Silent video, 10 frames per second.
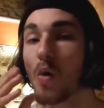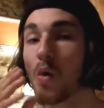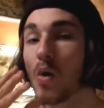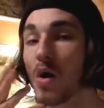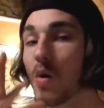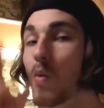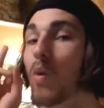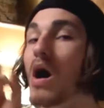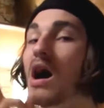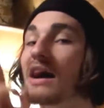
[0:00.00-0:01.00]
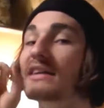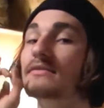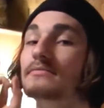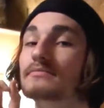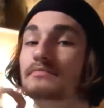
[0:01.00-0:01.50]
Or wine,
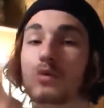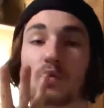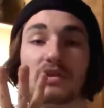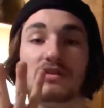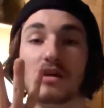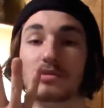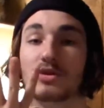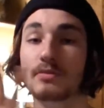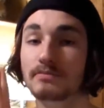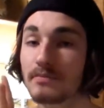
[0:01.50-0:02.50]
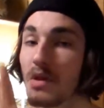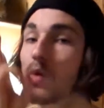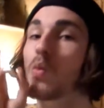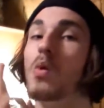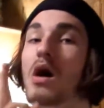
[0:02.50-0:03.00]
with a W,
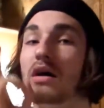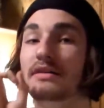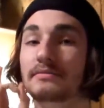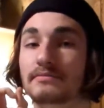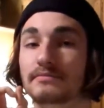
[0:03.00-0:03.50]
wine.